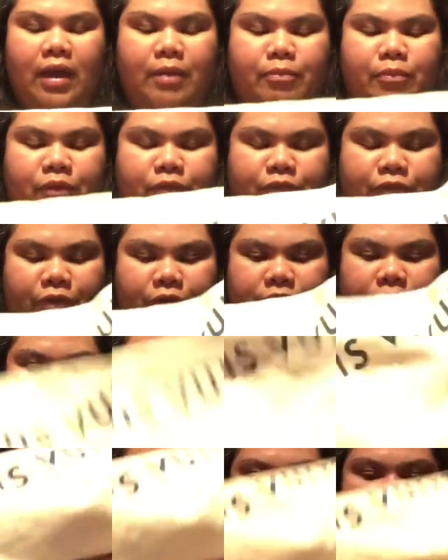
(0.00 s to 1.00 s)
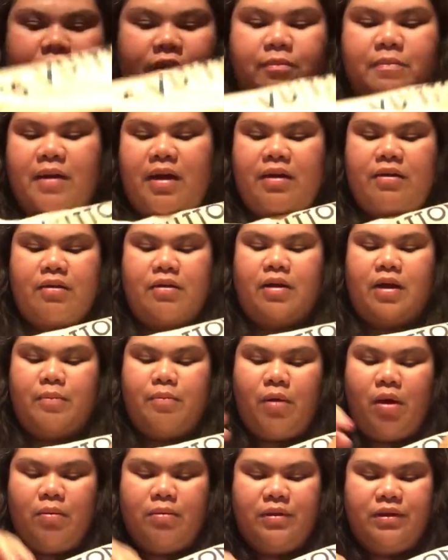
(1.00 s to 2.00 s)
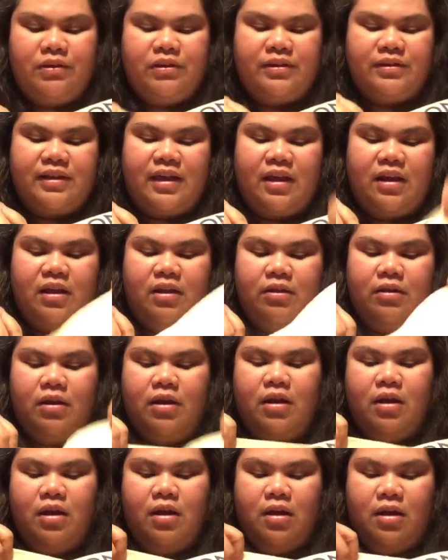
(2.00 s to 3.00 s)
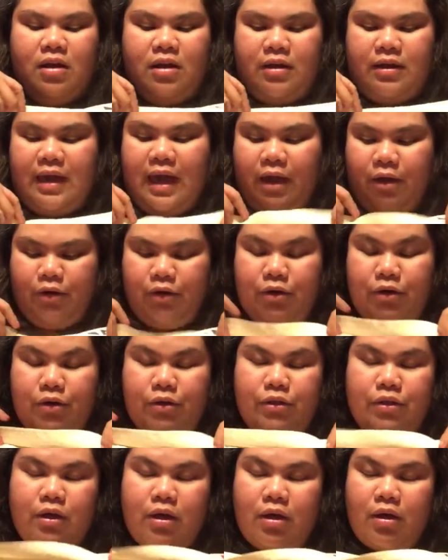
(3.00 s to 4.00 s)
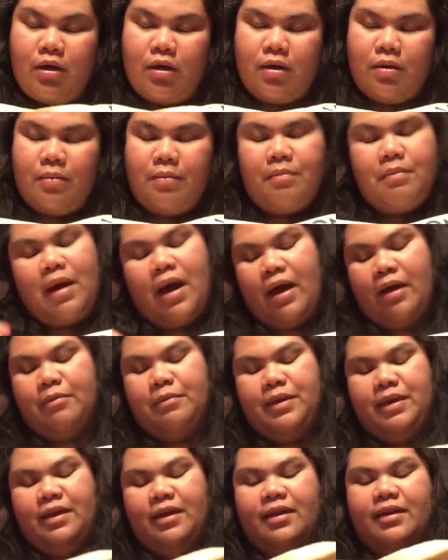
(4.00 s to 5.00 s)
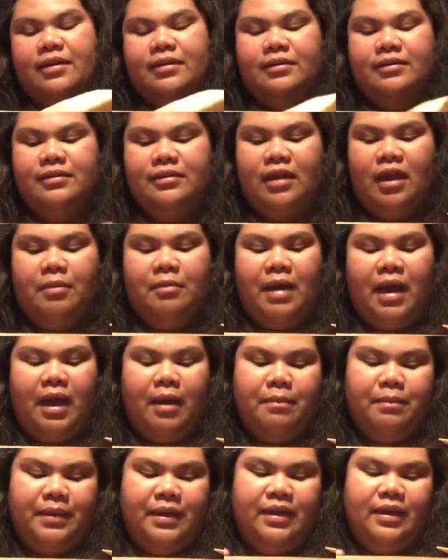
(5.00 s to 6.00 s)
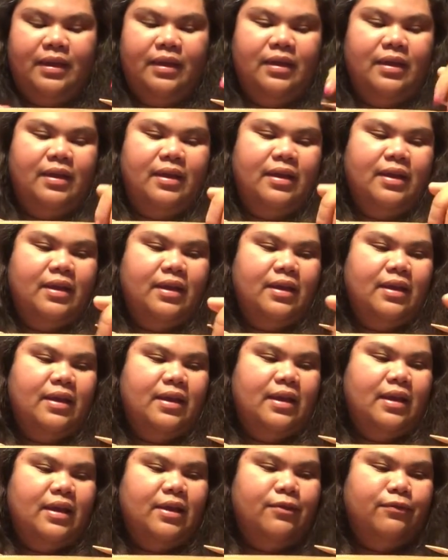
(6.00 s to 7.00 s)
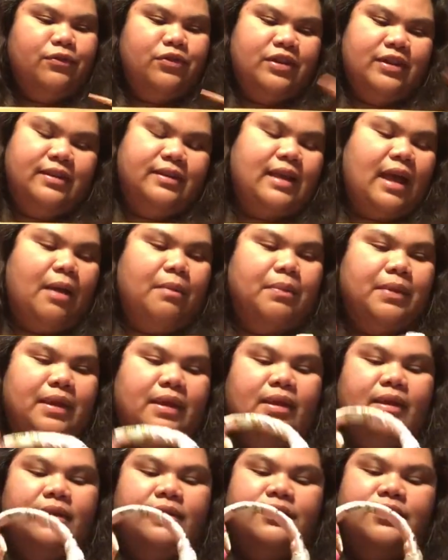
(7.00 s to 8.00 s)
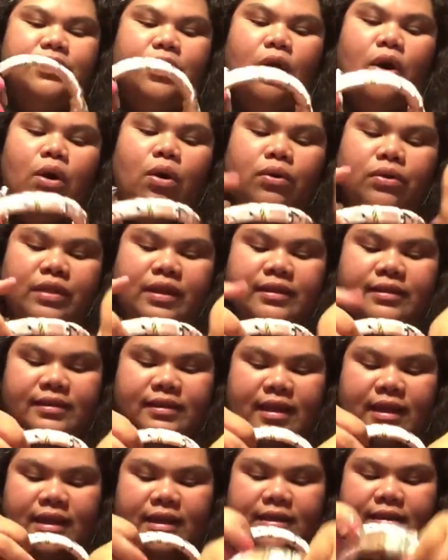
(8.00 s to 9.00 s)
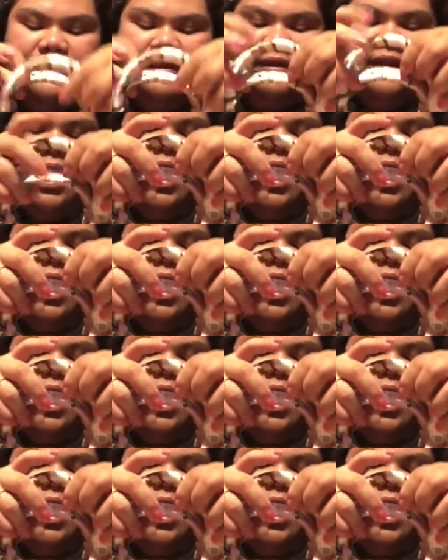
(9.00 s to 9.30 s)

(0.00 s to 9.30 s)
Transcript: I prefer the Fragonard better, I probably just get her the bag because I'm happy if she's happy. So this is,